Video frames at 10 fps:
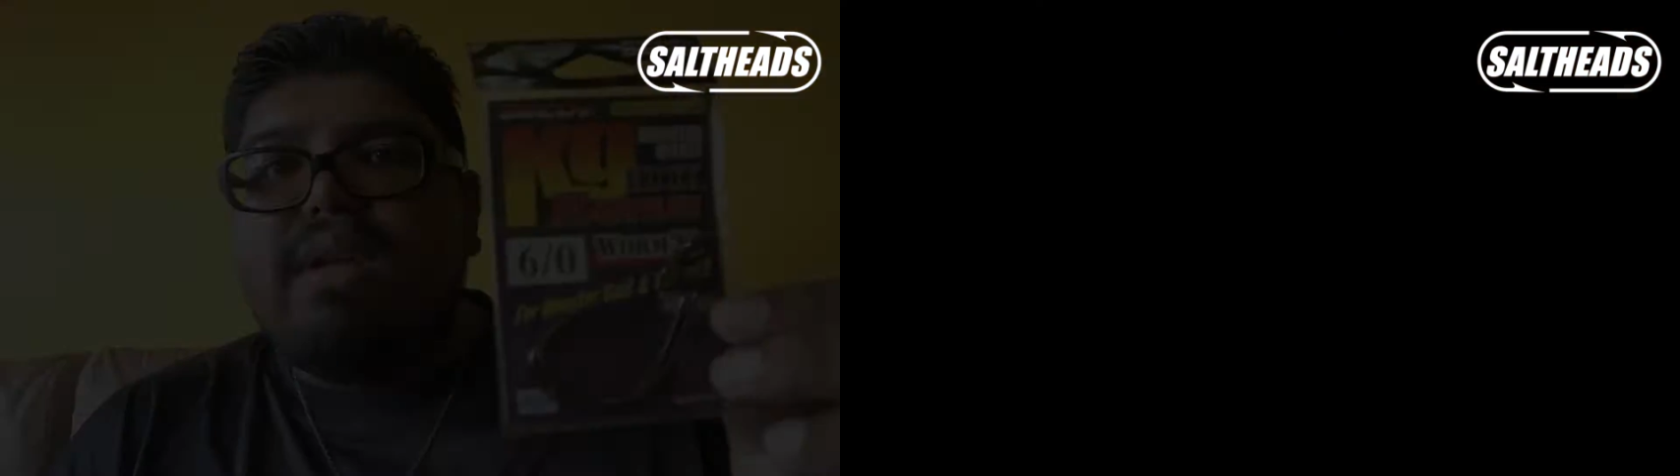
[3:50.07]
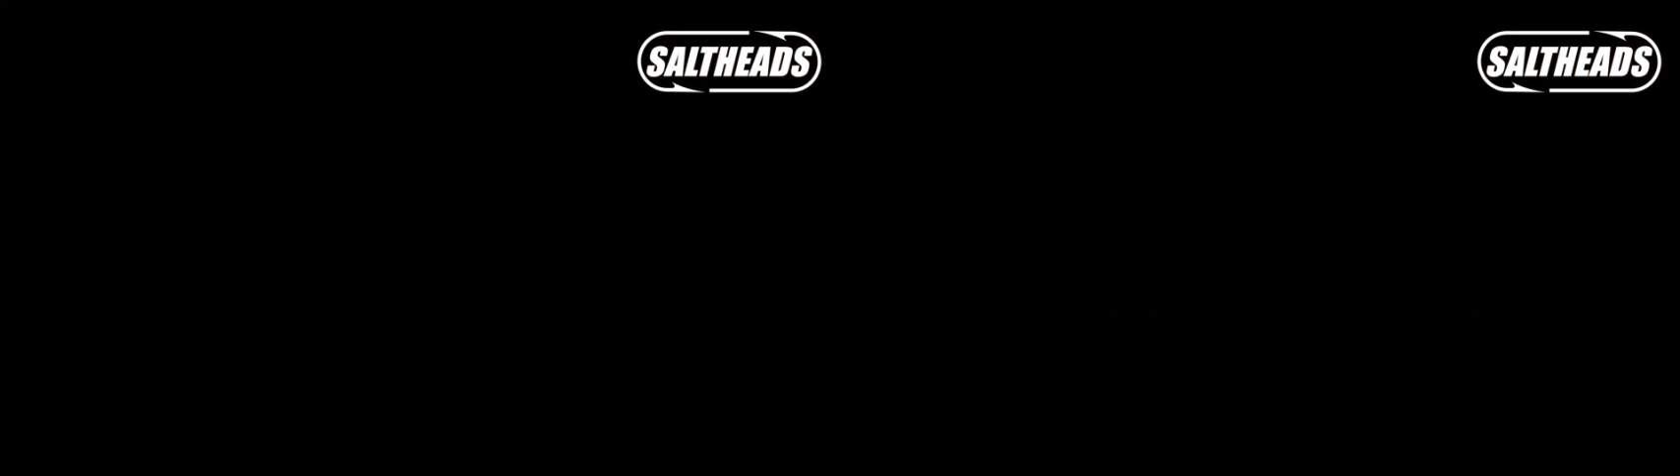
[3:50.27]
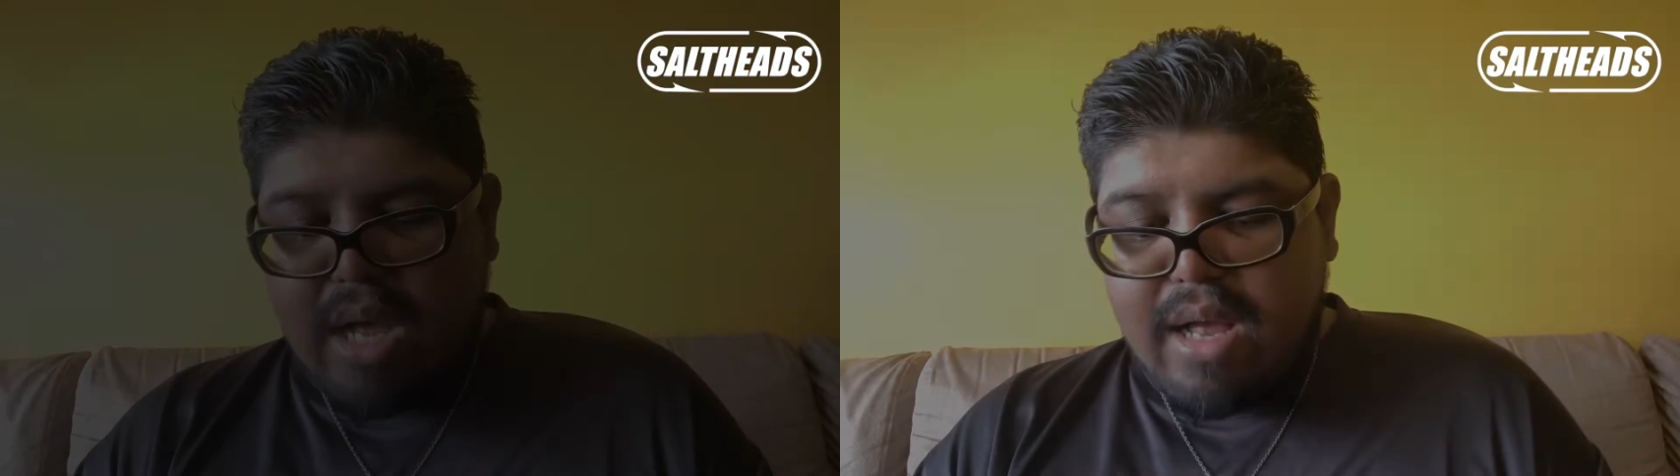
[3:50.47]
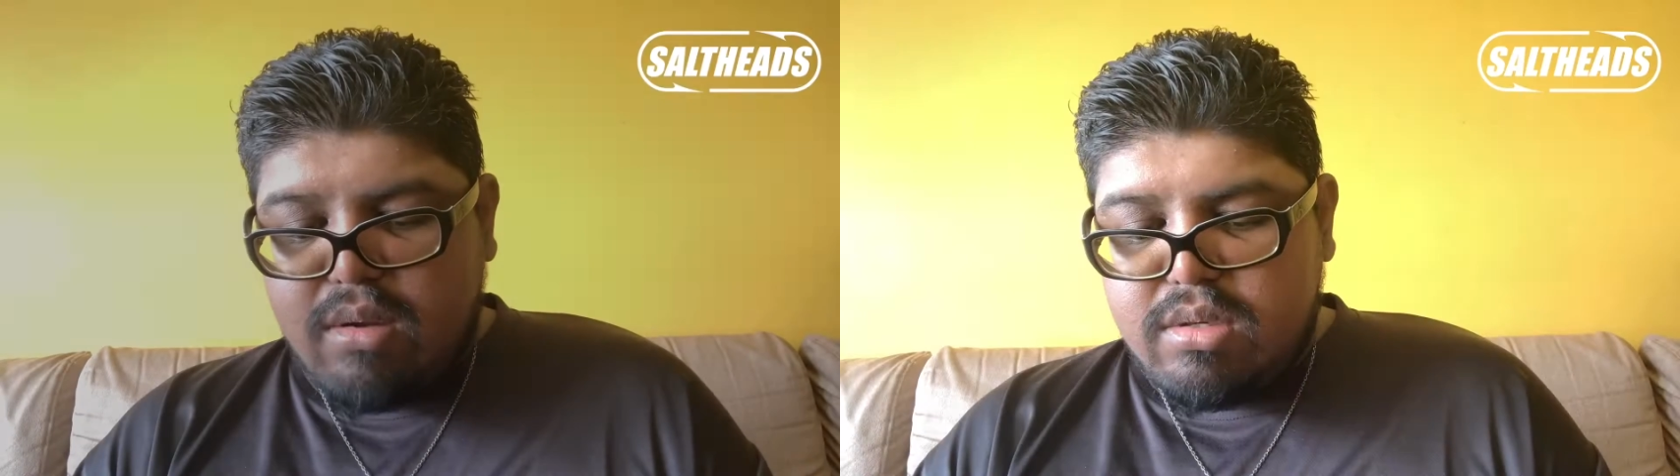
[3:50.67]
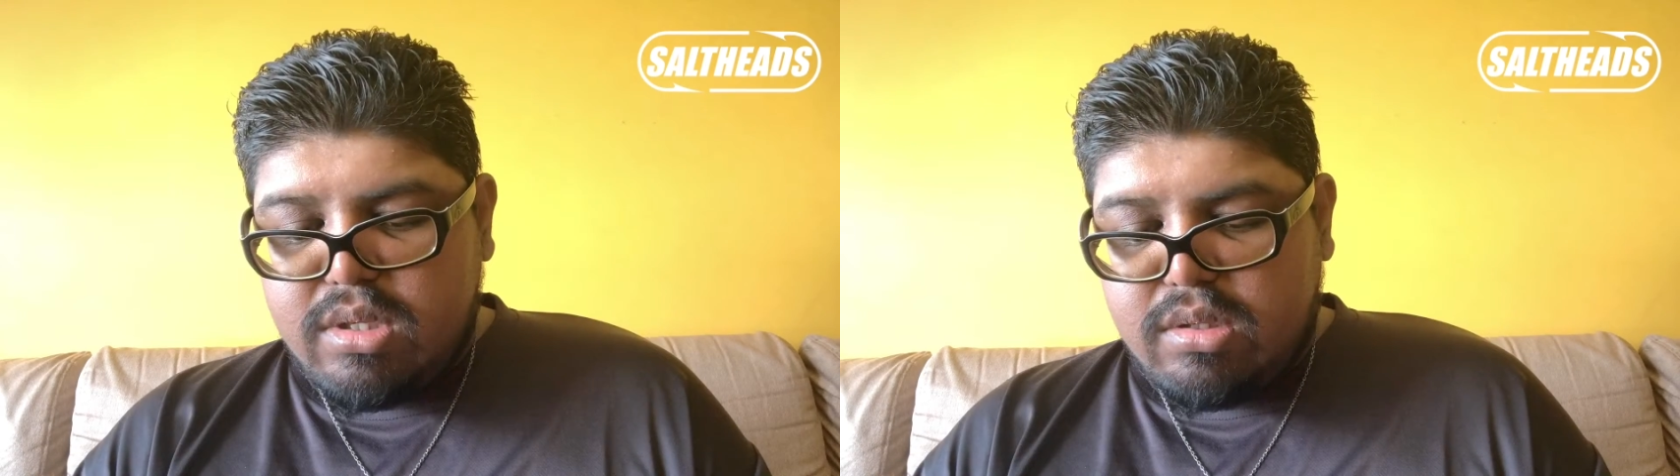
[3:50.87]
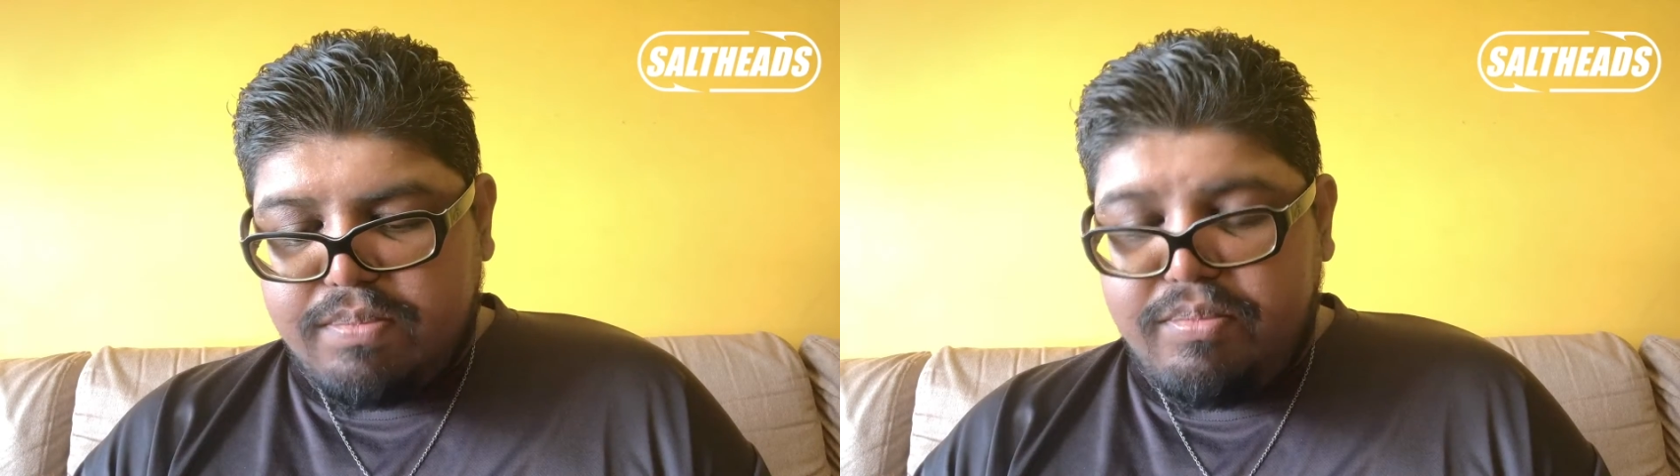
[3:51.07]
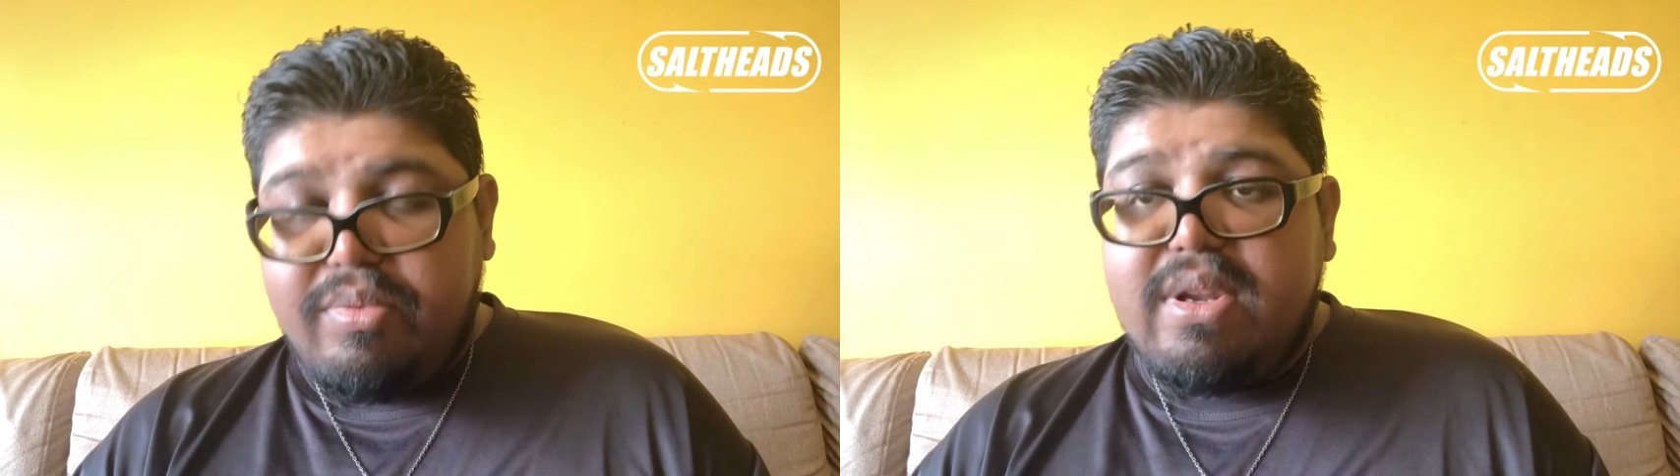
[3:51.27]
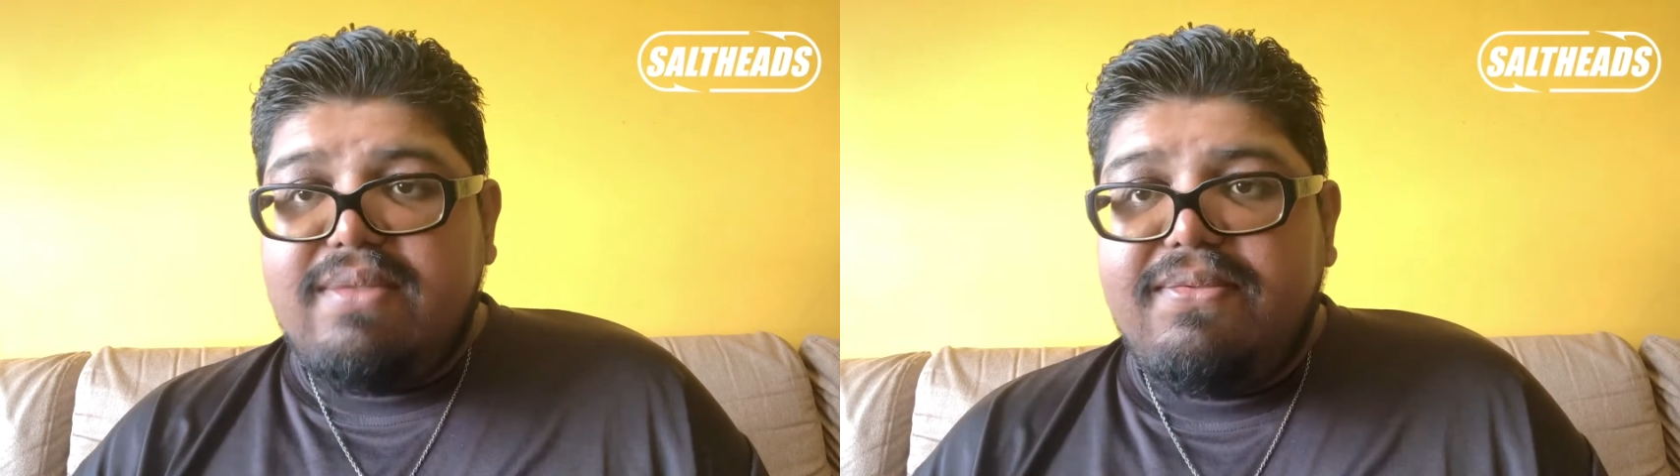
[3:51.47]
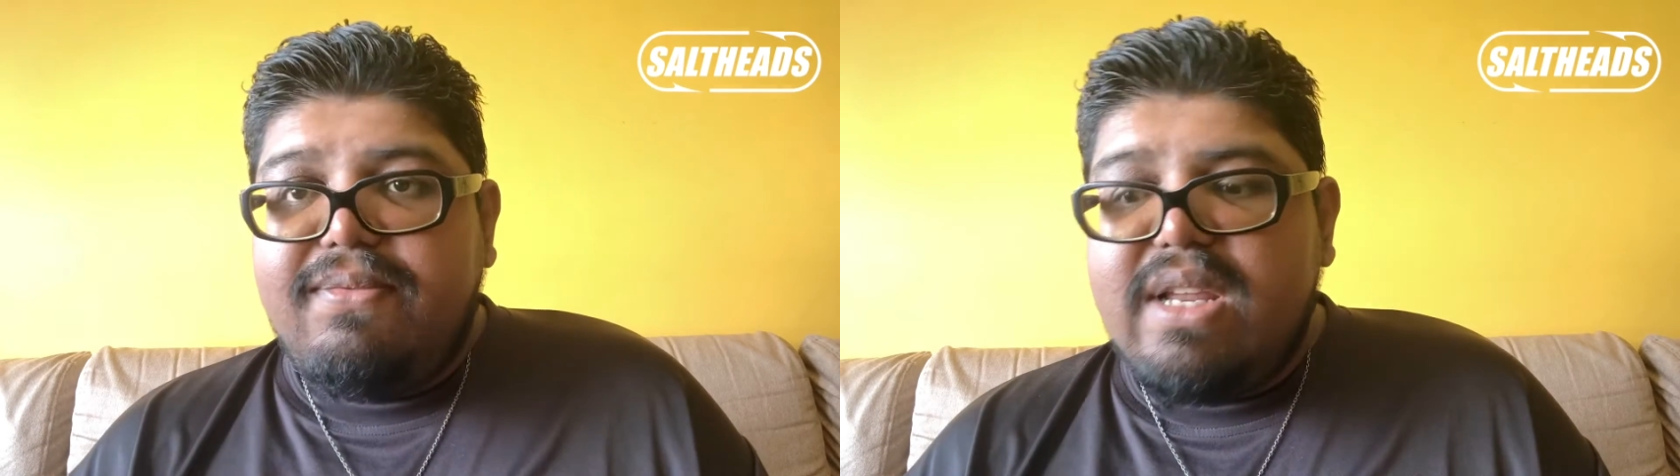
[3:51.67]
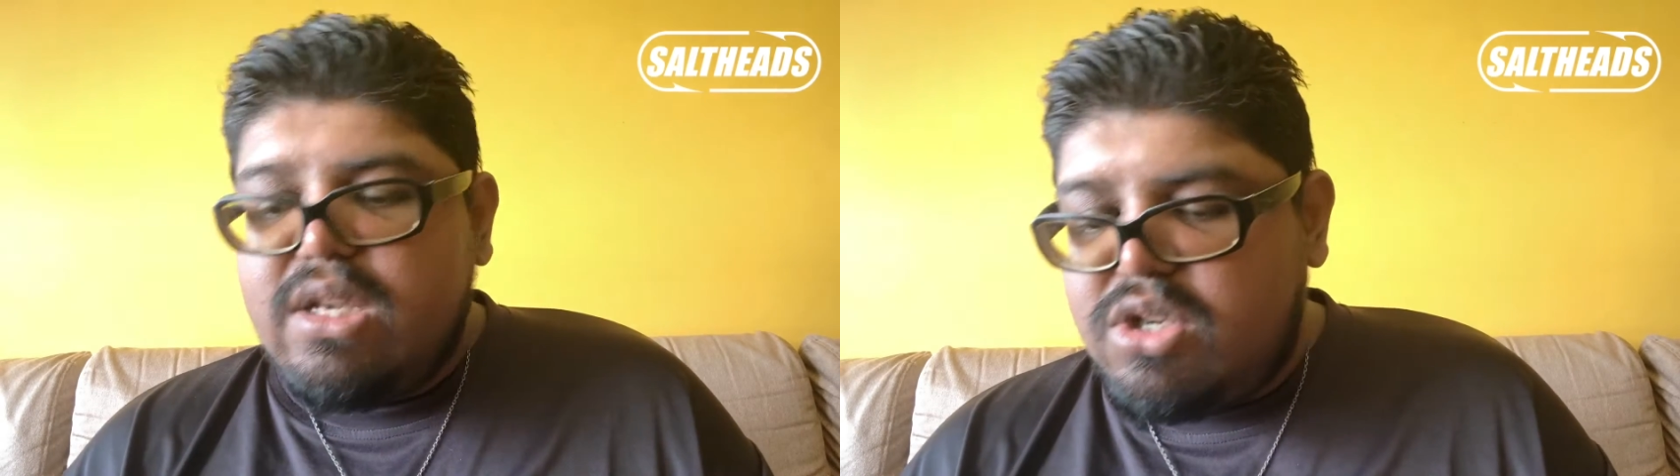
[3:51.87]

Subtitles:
So I'll just briefly